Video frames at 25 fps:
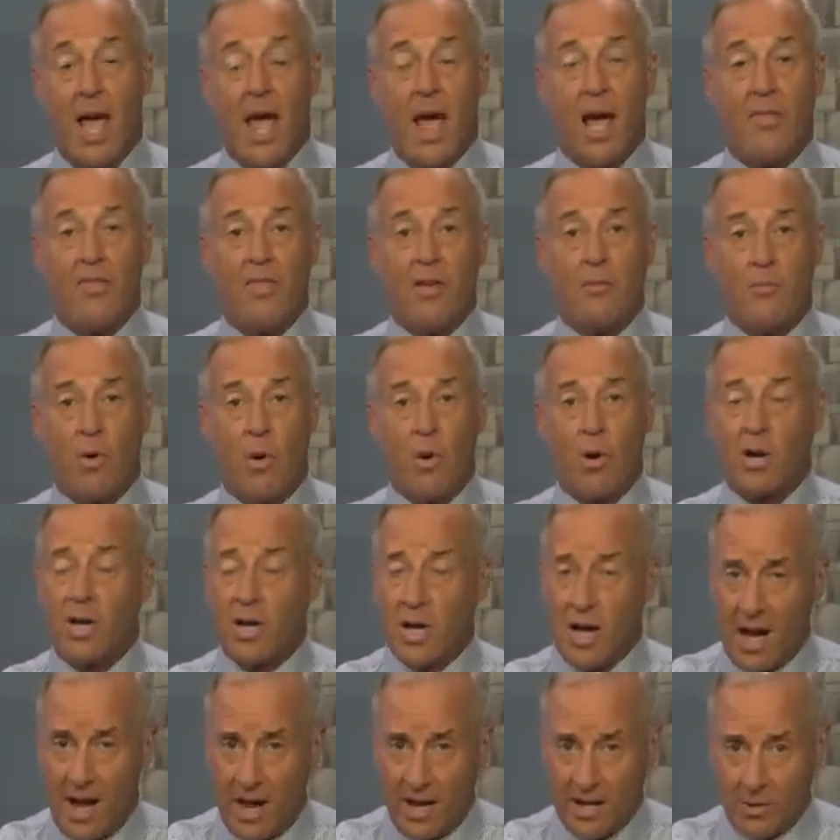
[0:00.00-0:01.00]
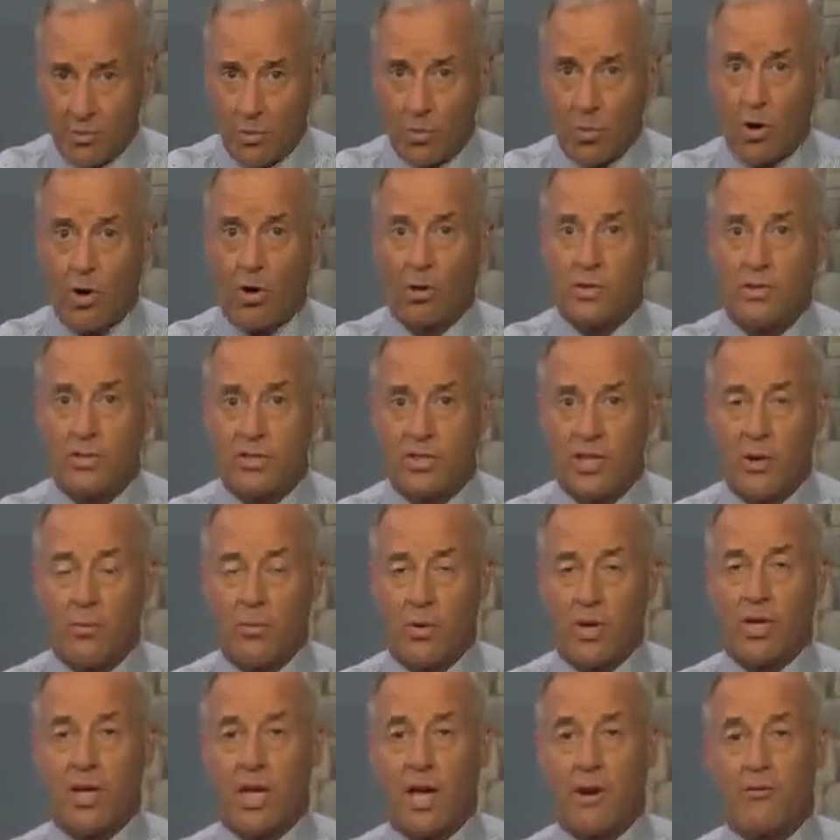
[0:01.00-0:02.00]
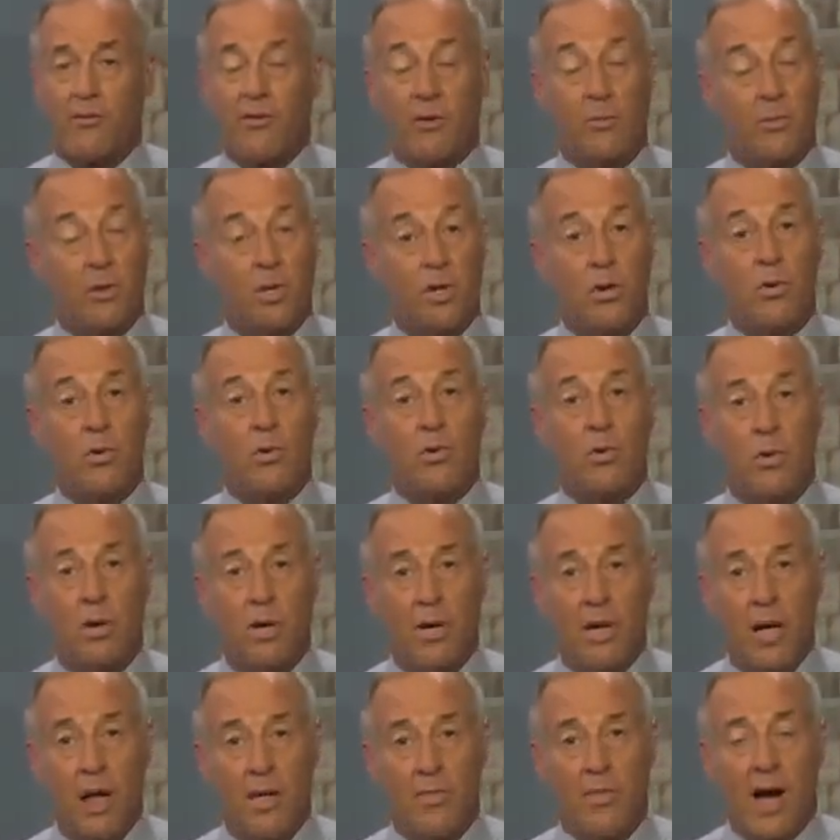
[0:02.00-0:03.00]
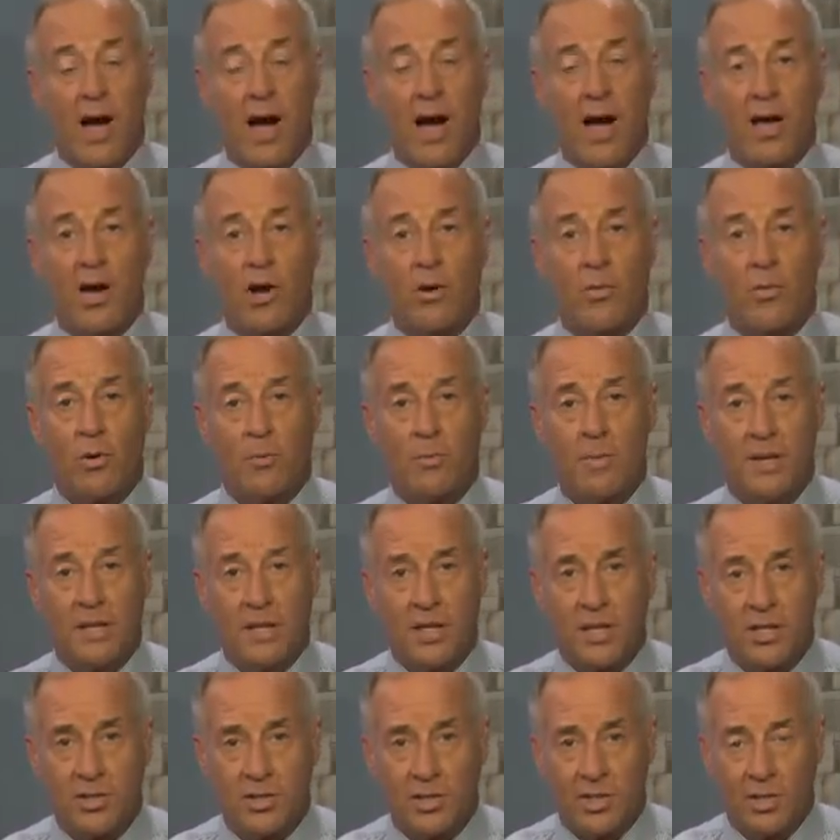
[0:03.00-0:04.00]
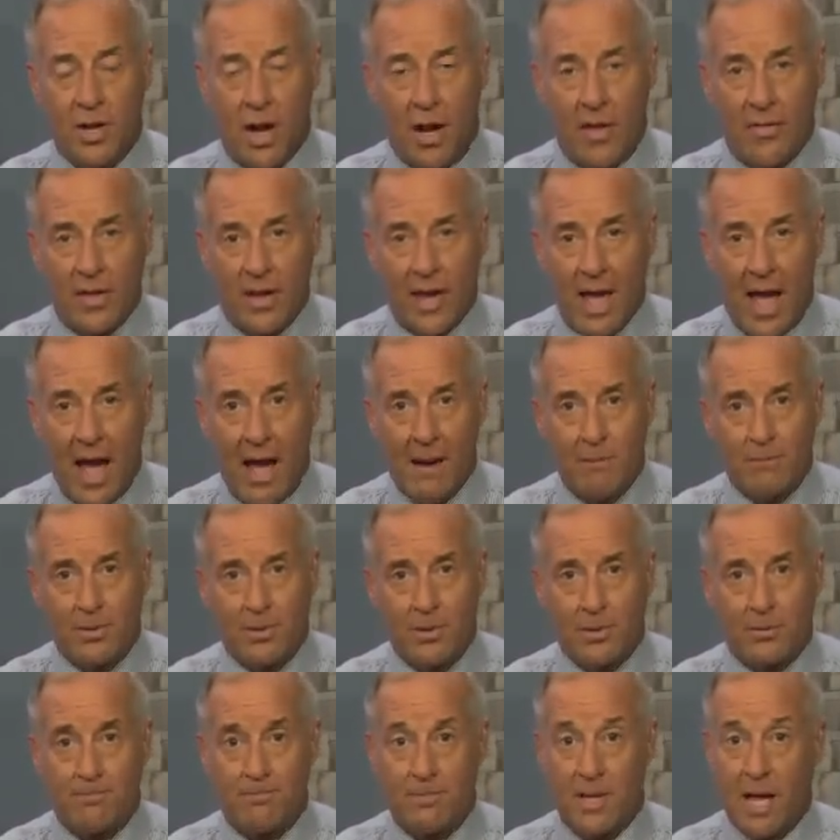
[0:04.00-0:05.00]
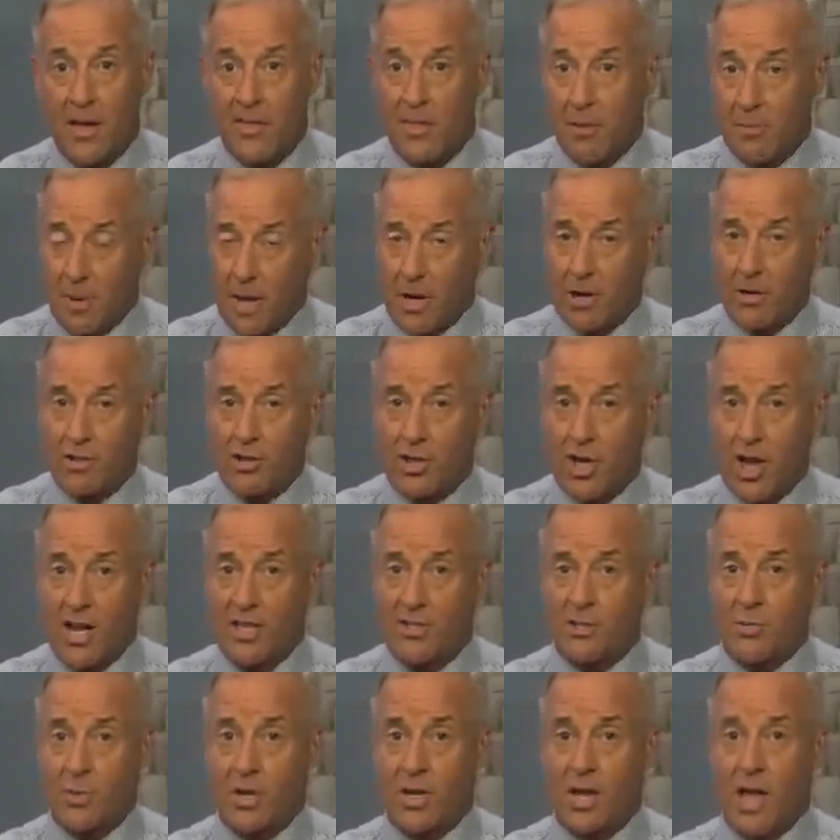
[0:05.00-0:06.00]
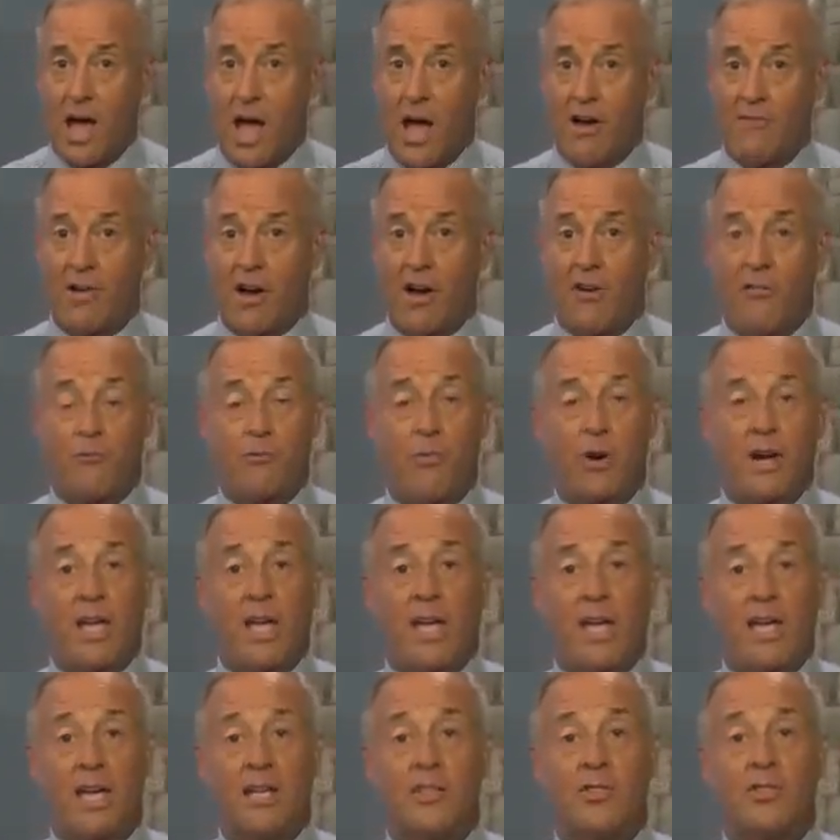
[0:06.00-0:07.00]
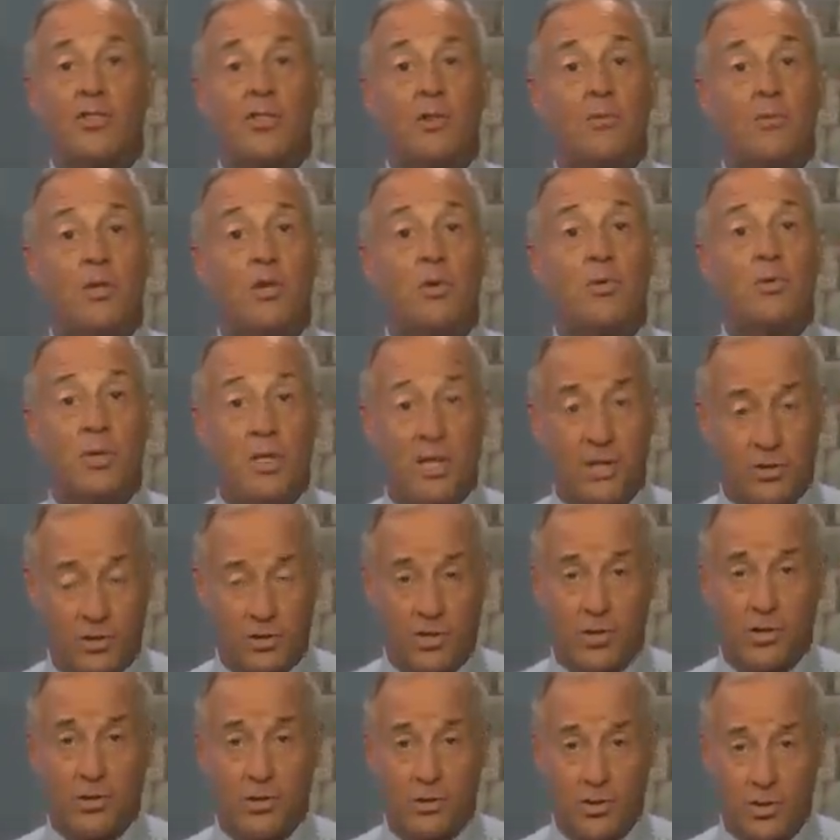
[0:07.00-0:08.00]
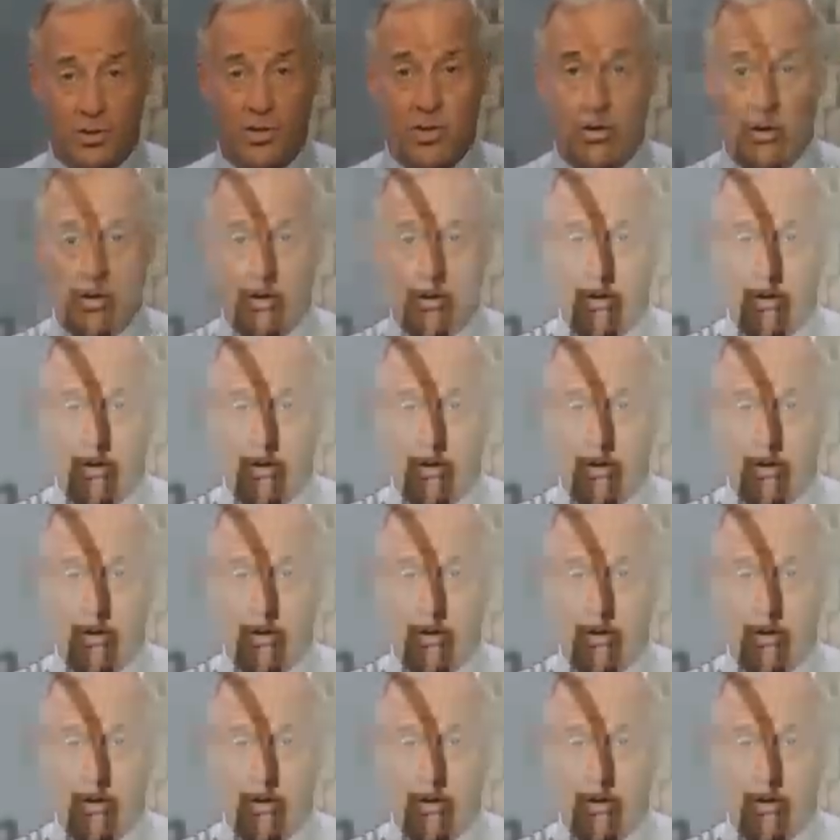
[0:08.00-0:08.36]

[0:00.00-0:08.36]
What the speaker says: And the more kind words that we get from you, the higher we'll be listed on the apps, and the better chance we have of bringing in some new listeners too.